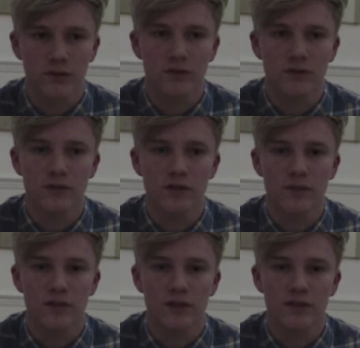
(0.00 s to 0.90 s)
and chop
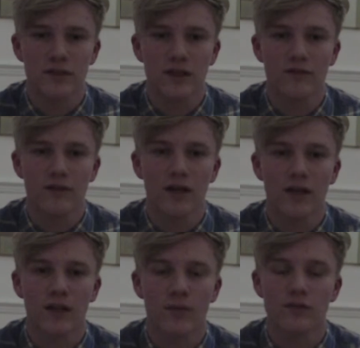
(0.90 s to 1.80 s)
the things down for
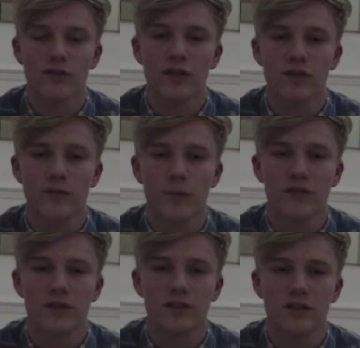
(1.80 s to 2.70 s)
that, and that was really good for my
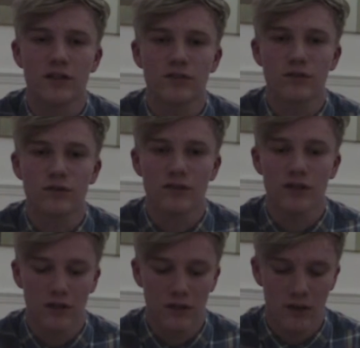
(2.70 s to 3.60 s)
research
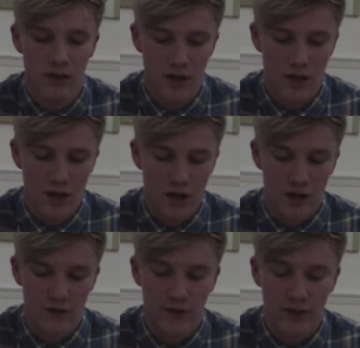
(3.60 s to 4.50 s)
also.
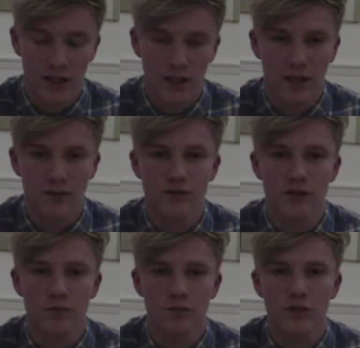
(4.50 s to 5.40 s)
If I didn't have
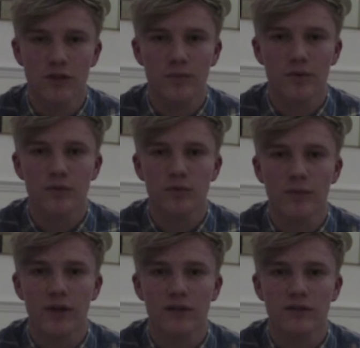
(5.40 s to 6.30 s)
TubeChop, I'd
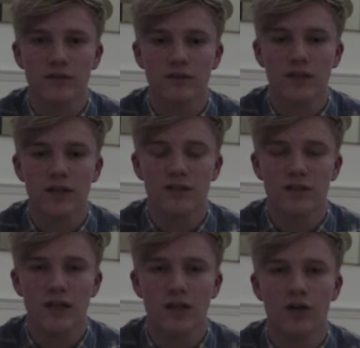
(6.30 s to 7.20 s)
probably have to
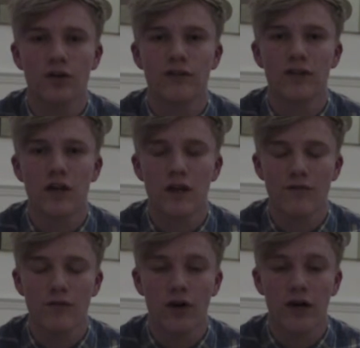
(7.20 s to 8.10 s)
extend the whole video,
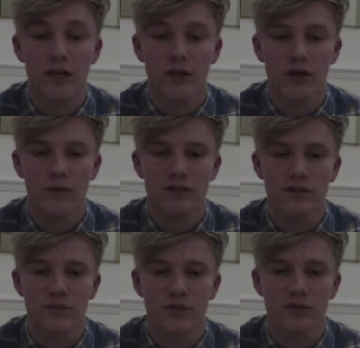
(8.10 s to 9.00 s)
then write in comments
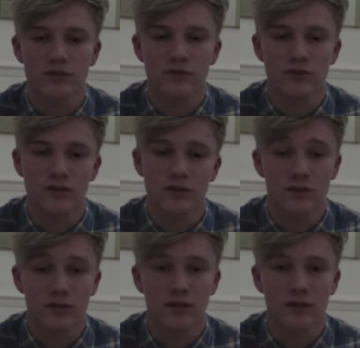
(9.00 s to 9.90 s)
at the bottom, such
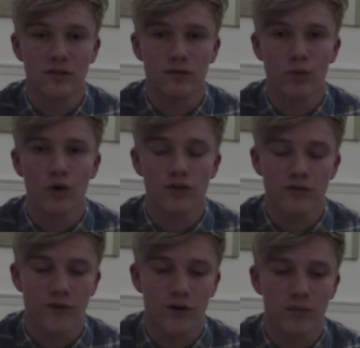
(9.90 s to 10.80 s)
as watch
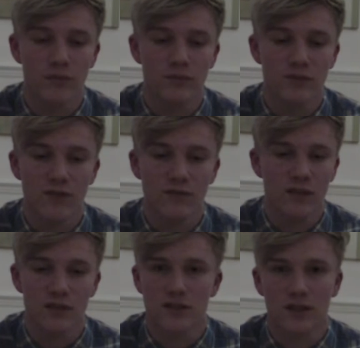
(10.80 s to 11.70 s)
from
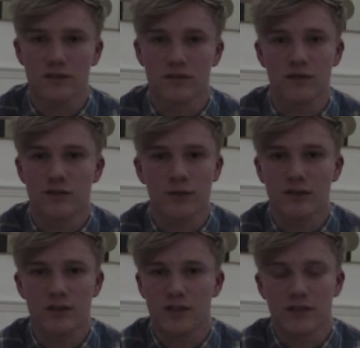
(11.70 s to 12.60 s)
17 seconds to
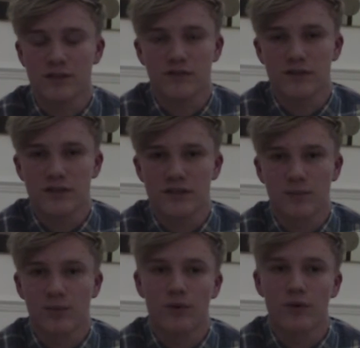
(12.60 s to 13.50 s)
20 seconds, for
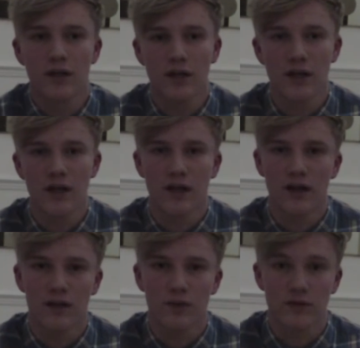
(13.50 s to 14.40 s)
example,
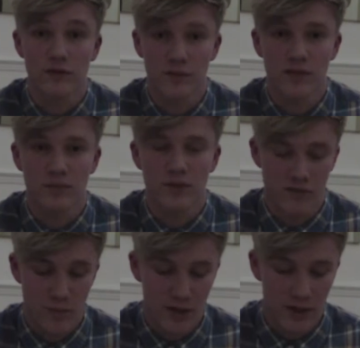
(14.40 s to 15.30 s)
which would have been a
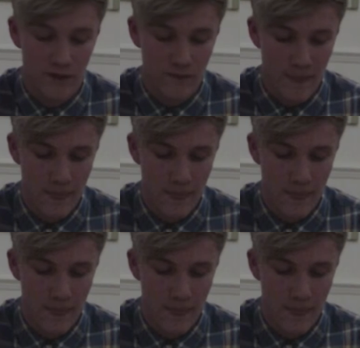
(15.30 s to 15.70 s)
bit of a pain.